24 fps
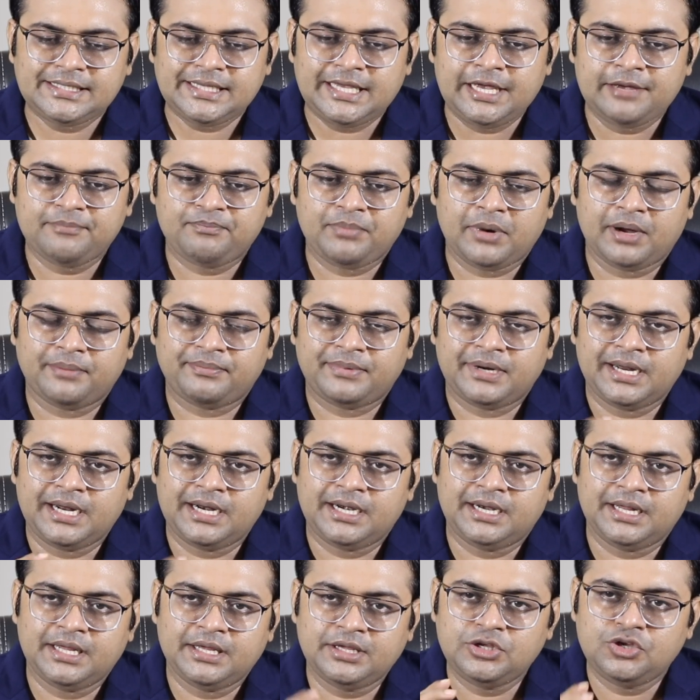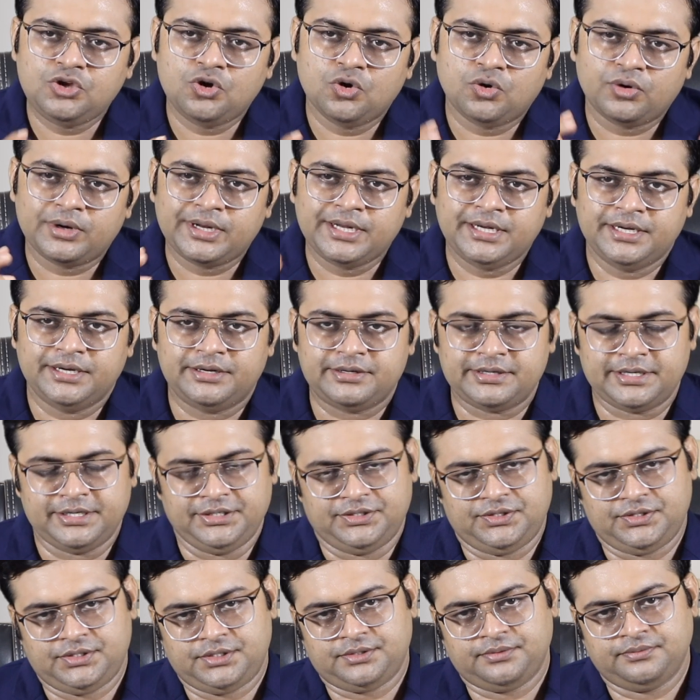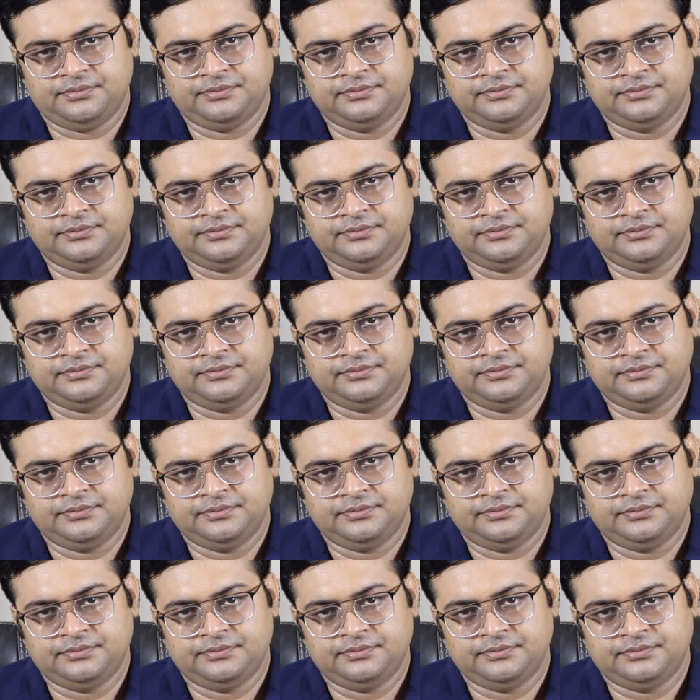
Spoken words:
keep updating your interest.